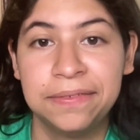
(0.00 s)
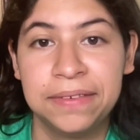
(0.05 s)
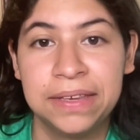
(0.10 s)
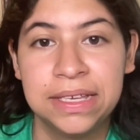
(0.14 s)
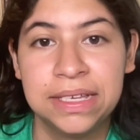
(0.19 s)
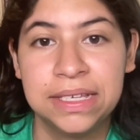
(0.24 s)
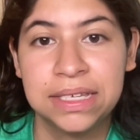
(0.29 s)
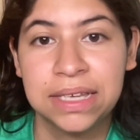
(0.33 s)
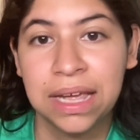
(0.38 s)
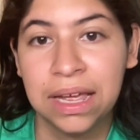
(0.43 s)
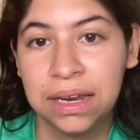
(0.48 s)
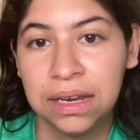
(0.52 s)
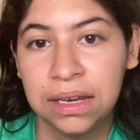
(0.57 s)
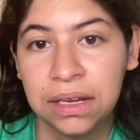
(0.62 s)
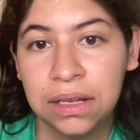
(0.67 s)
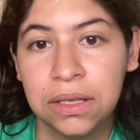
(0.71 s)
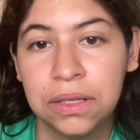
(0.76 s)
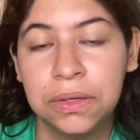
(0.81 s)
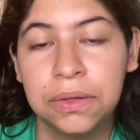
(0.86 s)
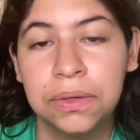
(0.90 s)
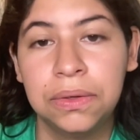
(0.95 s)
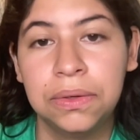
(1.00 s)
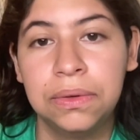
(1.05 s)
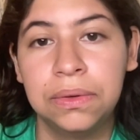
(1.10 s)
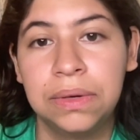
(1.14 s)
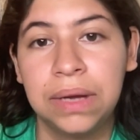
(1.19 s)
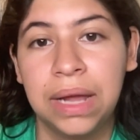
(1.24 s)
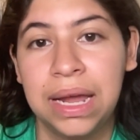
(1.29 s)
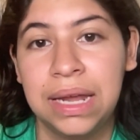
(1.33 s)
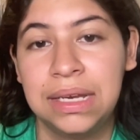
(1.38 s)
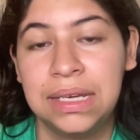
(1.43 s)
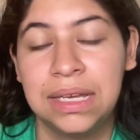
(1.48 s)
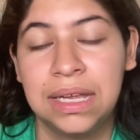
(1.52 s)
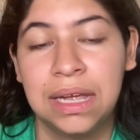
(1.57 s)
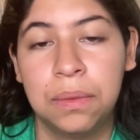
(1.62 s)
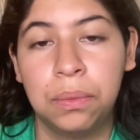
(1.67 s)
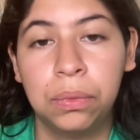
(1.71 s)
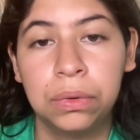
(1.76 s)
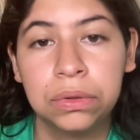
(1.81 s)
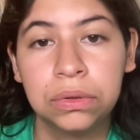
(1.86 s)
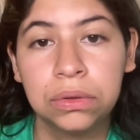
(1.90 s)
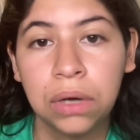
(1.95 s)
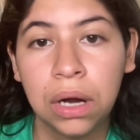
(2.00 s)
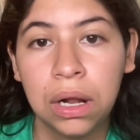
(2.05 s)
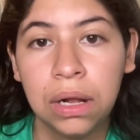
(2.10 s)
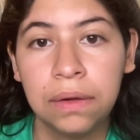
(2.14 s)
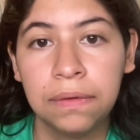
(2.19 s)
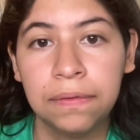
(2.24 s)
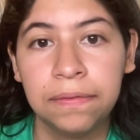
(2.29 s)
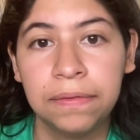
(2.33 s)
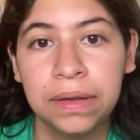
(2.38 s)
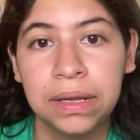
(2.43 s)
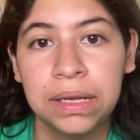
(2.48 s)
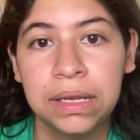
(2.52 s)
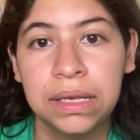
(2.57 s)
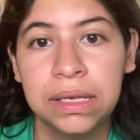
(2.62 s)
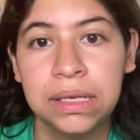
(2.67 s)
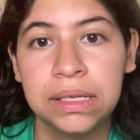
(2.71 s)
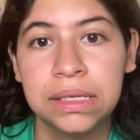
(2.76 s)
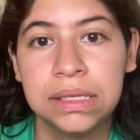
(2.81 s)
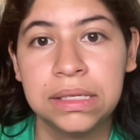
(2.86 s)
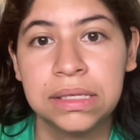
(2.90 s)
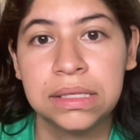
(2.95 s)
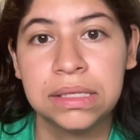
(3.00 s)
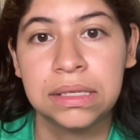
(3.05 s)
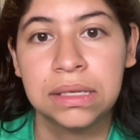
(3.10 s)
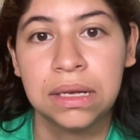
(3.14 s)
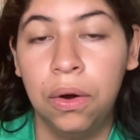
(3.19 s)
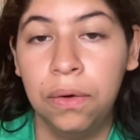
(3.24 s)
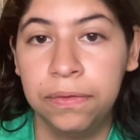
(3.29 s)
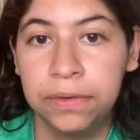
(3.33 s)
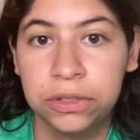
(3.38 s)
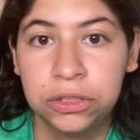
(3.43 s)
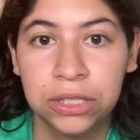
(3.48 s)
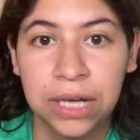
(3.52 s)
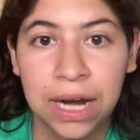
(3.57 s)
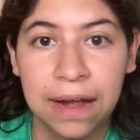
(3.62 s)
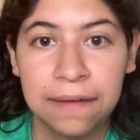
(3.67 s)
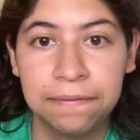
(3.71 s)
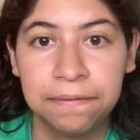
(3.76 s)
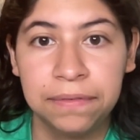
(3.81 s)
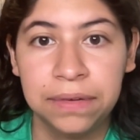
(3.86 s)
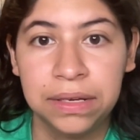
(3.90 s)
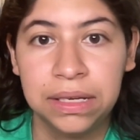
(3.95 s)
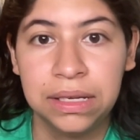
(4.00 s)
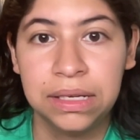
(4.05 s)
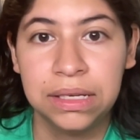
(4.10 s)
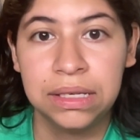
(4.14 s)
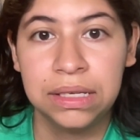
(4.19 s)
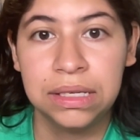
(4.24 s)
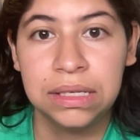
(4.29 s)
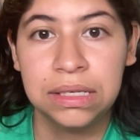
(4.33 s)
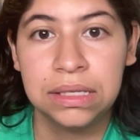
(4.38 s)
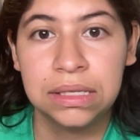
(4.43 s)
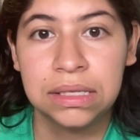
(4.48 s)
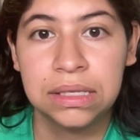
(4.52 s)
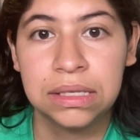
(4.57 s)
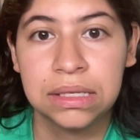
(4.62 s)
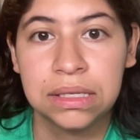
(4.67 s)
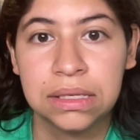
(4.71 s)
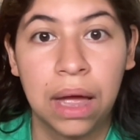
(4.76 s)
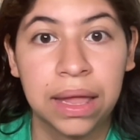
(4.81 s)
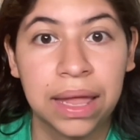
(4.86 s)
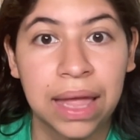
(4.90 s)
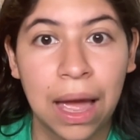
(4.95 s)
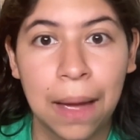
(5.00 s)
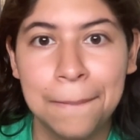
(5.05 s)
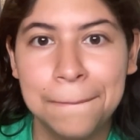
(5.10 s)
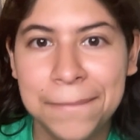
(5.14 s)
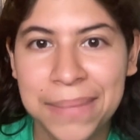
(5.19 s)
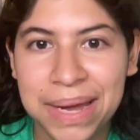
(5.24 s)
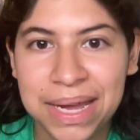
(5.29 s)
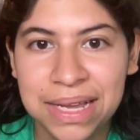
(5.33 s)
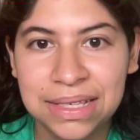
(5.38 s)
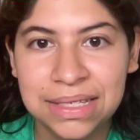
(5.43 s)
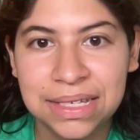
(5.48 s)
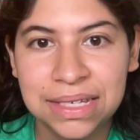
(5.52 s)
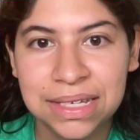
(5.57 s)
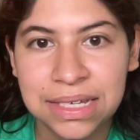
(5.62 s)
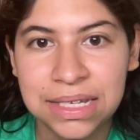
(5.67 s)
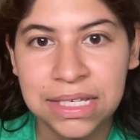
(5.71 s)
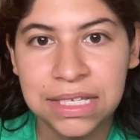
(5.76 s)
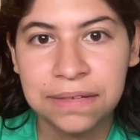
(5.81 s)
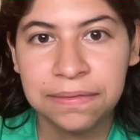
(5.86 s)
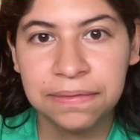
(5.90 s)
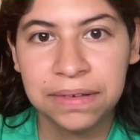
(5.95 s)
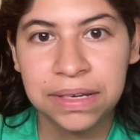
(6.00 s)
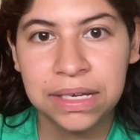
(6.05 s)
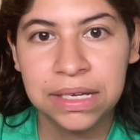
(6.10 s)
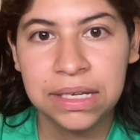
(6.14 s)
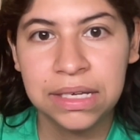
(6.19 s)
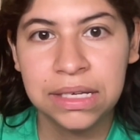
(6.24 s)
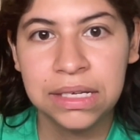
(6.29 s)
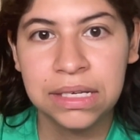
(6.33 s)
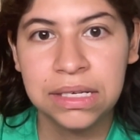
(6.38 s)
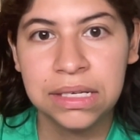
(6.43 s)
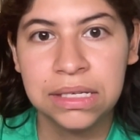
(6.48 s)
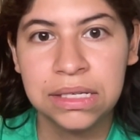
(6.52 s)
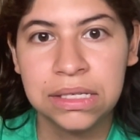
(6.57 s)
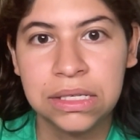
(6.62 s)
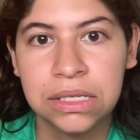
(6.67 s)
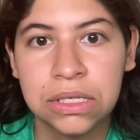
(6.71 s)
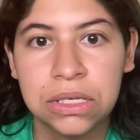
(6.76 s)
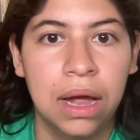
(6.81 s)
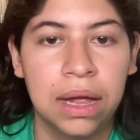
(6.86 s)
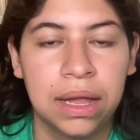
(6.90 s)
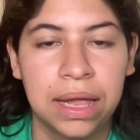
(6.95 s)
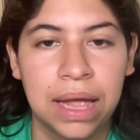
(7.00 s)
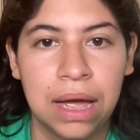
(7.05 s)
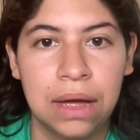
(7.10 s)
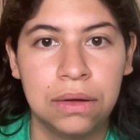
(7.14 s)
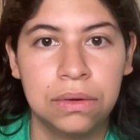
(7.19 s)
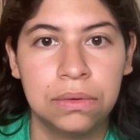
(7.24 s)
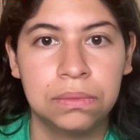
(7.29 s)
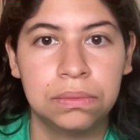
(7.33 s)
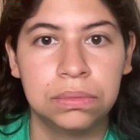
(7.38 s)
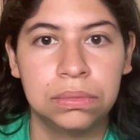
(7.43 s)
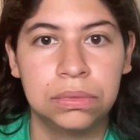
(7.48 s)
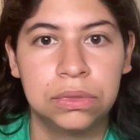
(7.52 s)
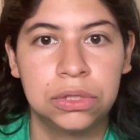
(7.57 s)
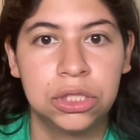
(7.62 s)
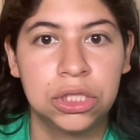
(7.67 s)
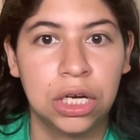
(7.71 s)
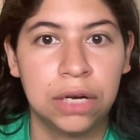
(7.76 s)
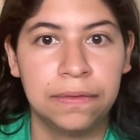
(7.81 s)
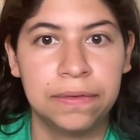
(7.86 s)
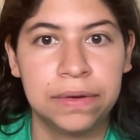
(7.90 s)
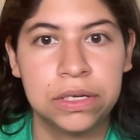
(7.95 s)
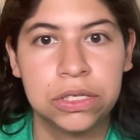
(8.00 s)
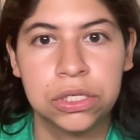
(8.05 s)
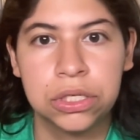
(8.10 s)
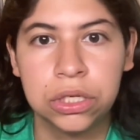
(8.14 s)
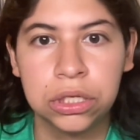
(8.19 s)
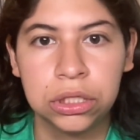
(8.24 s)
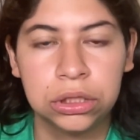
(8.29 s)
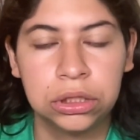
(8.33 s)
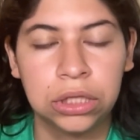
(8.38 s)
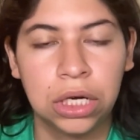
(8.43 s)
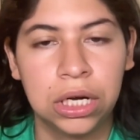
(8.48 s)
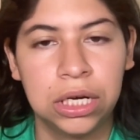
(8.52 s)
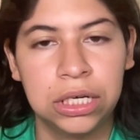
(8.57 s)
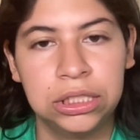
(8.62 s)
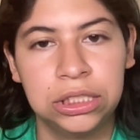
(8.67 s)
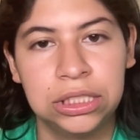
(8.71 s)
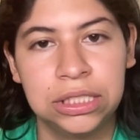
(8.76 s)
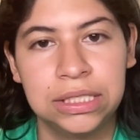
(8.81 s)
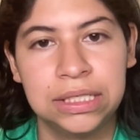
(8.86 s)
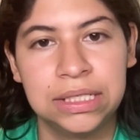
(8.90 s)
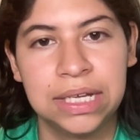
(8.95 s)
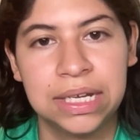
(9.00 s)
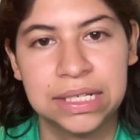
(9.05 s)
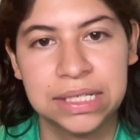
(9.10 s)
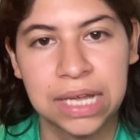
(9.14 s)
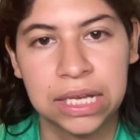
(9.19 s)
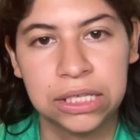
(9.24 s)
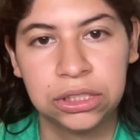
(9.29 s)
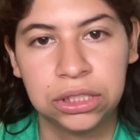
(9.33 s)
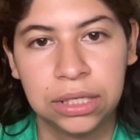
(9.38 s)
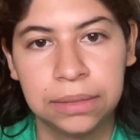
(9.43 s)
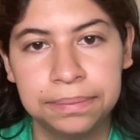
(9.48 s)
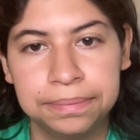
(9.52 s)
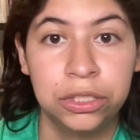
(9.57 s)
fees can include A T M withdrawal fees, overdraft fees, account maintenance fees, account service surcharges, et cetera.